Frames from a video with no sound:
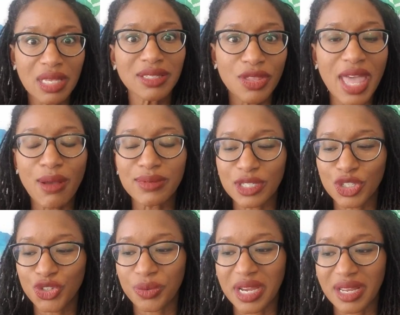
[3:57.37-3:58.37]
So that was a
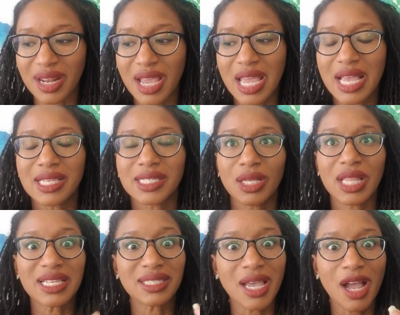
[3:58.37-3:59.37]
treat. So
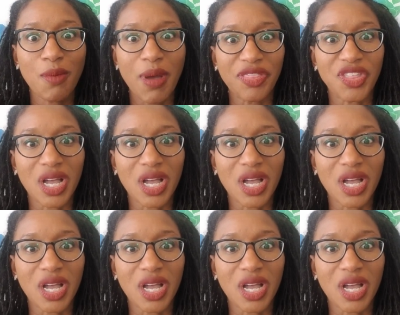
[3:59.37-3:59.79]
let's talk about the